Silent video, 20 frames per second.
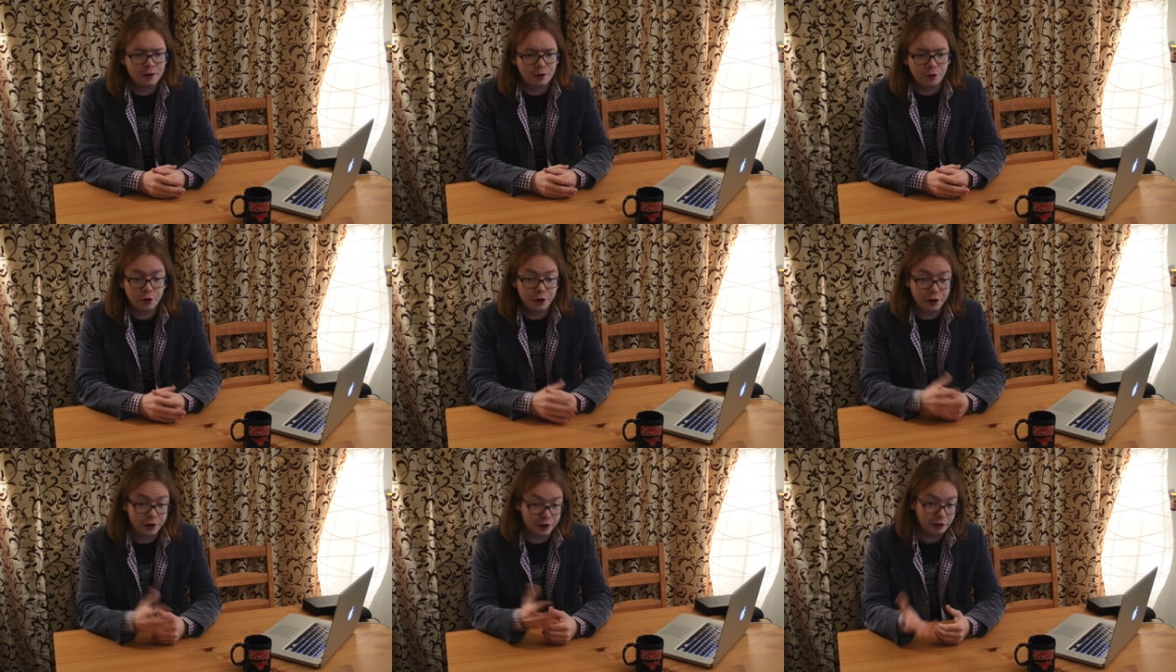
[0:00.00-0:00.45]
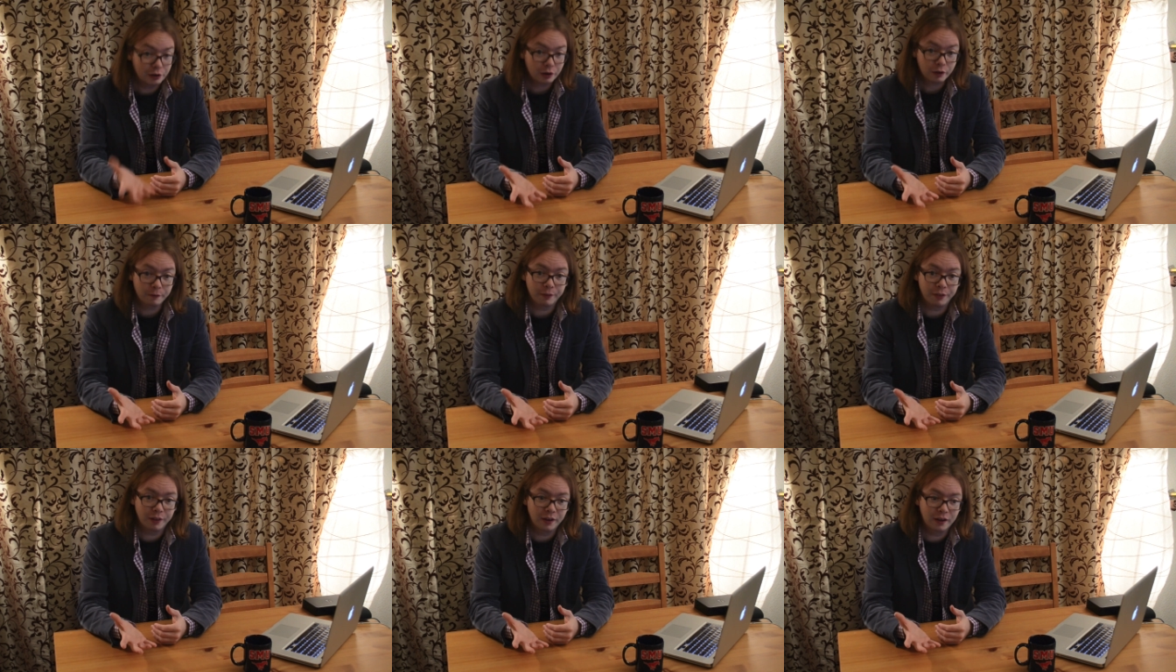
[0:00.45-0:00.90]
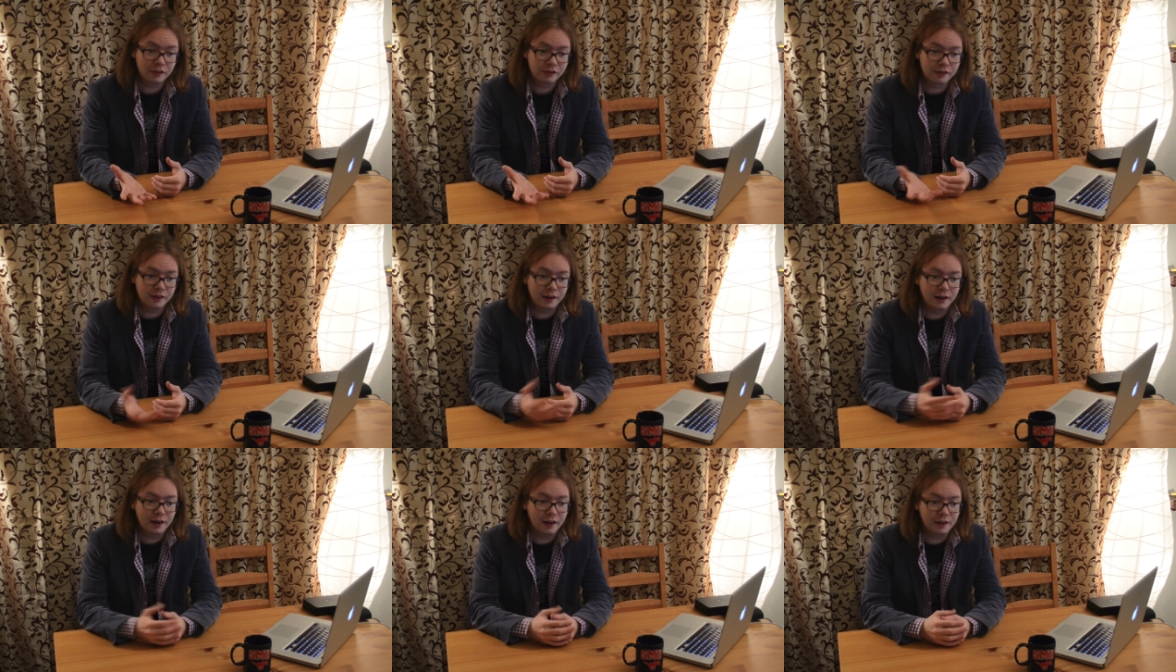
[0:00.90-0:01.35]
Or you can look for things
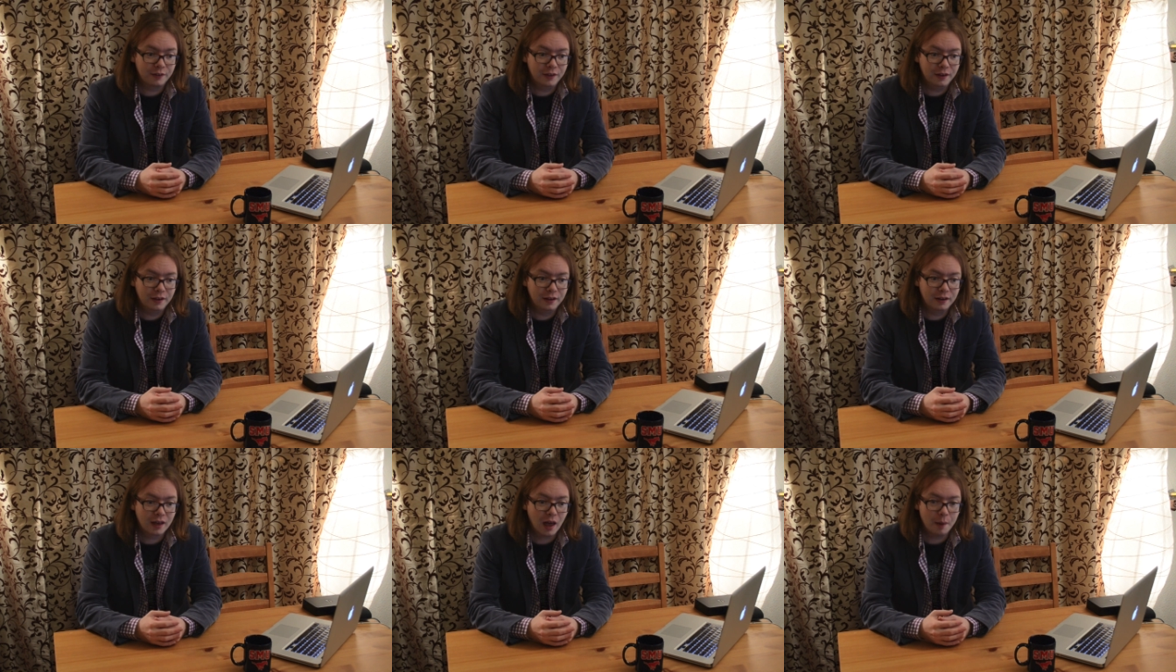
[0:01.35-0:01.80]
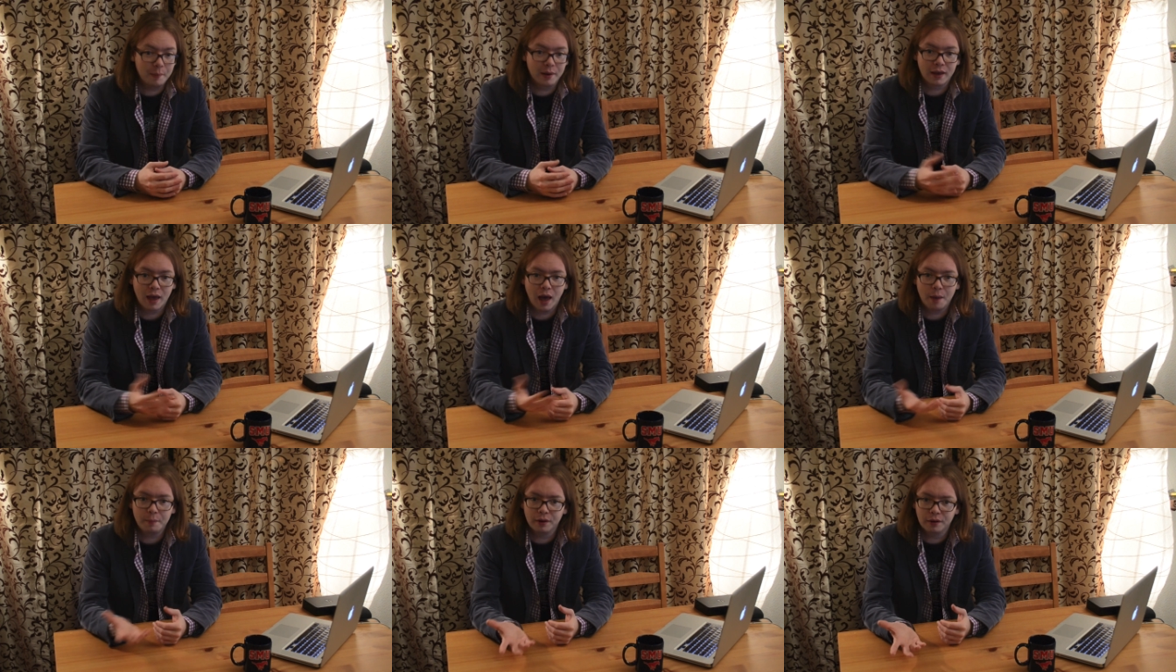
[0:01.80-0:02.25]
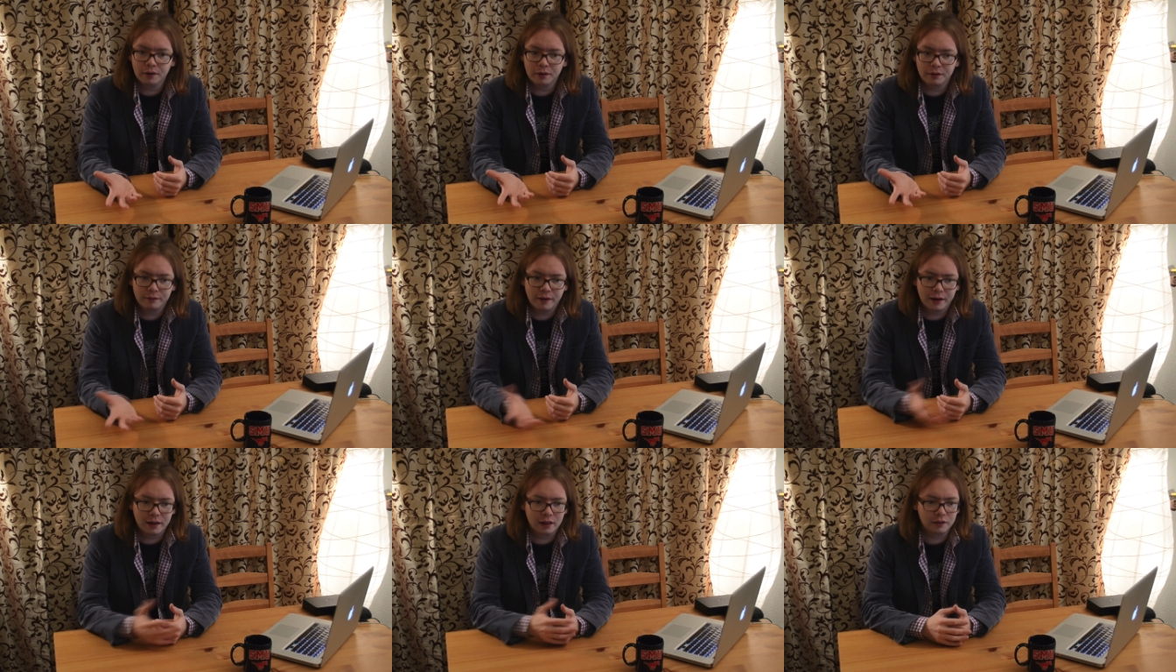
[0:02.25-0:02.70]
like the gamma-gamma
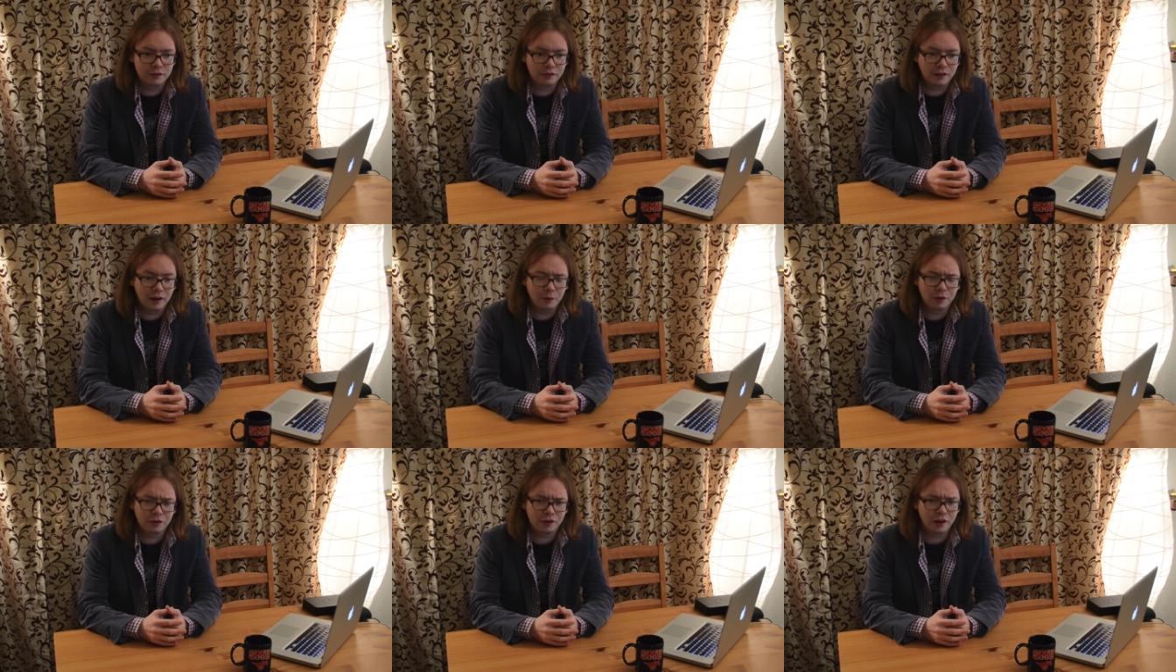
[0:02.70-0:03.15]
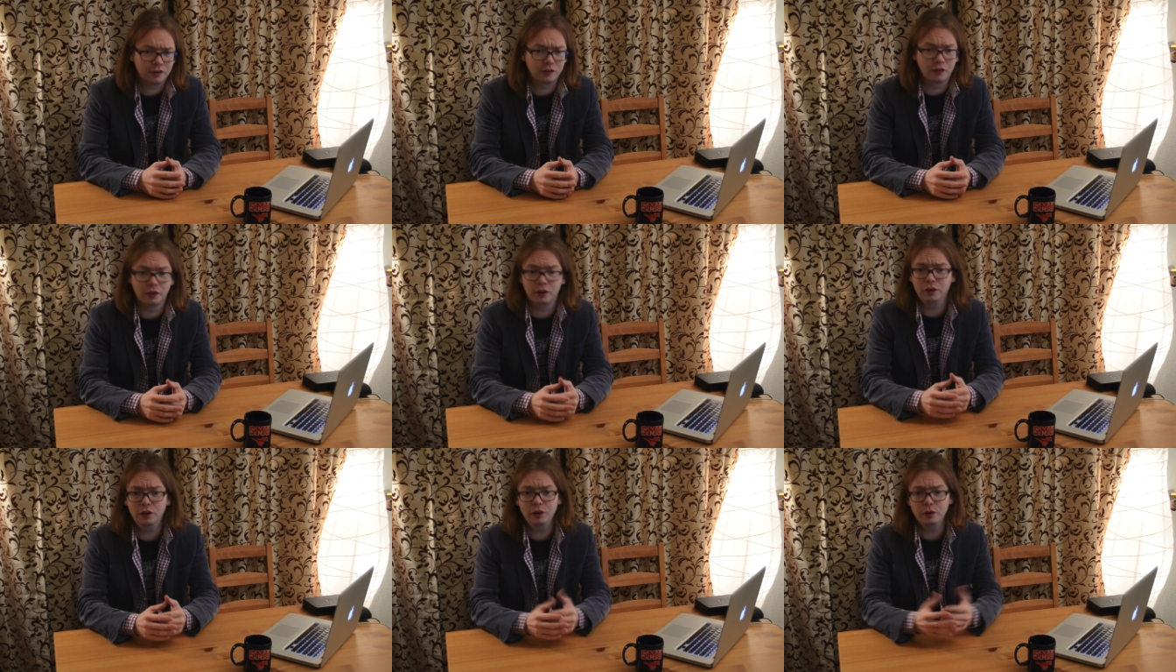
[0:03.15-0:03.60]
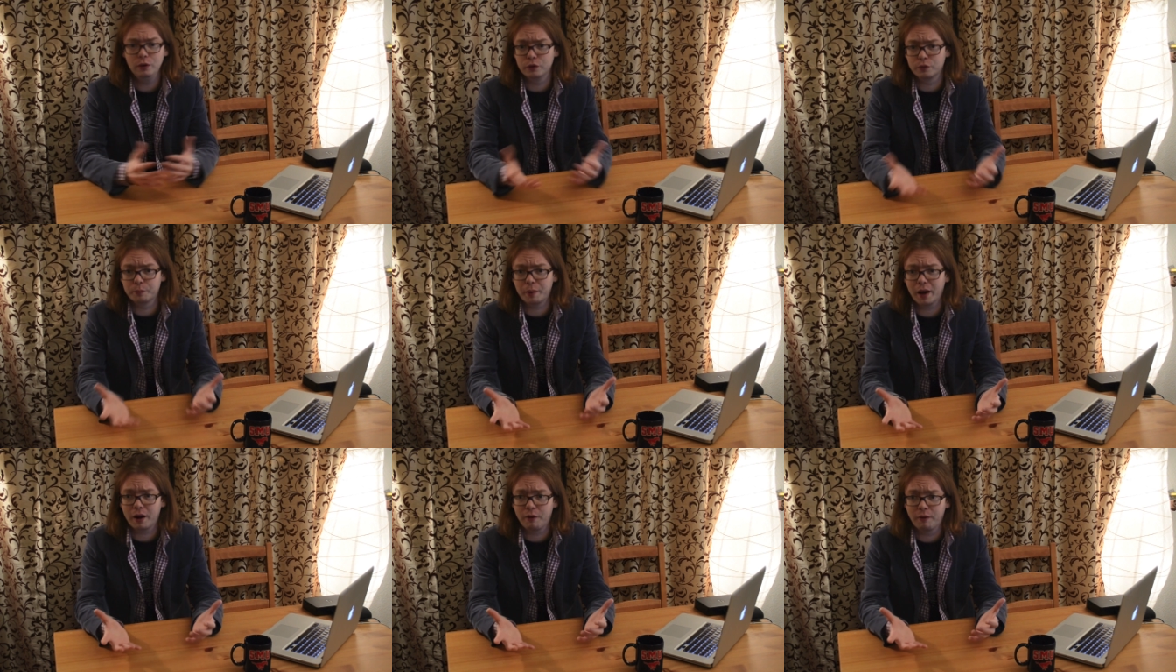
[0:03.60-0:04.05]
final state, which has a huge
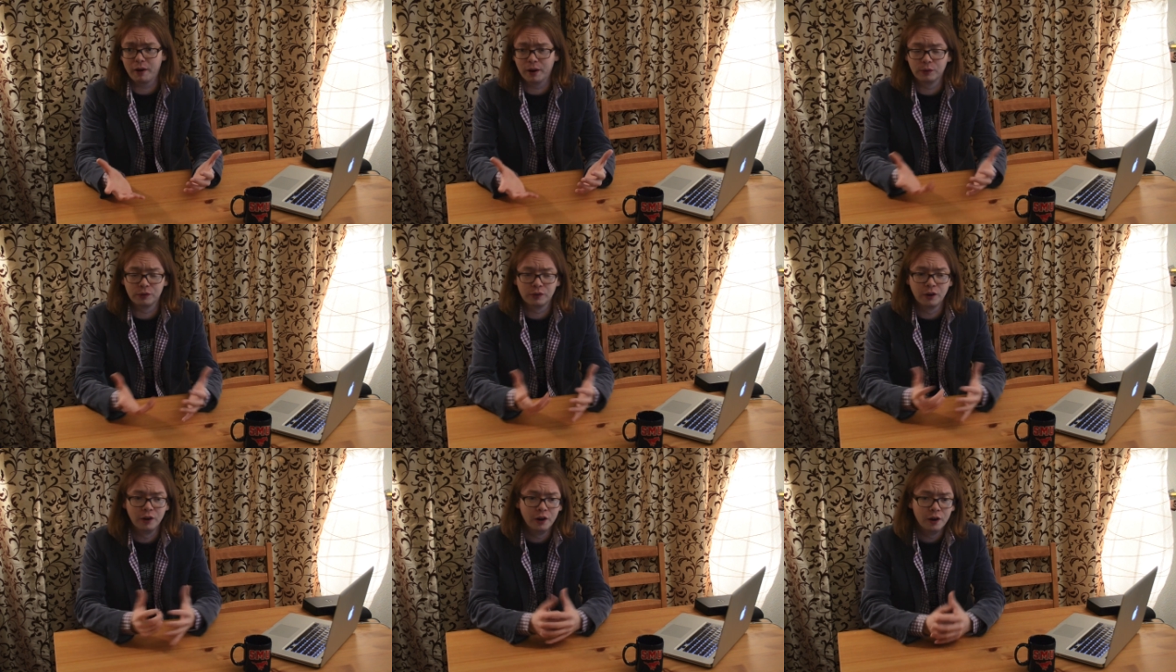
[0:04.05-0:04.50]
background,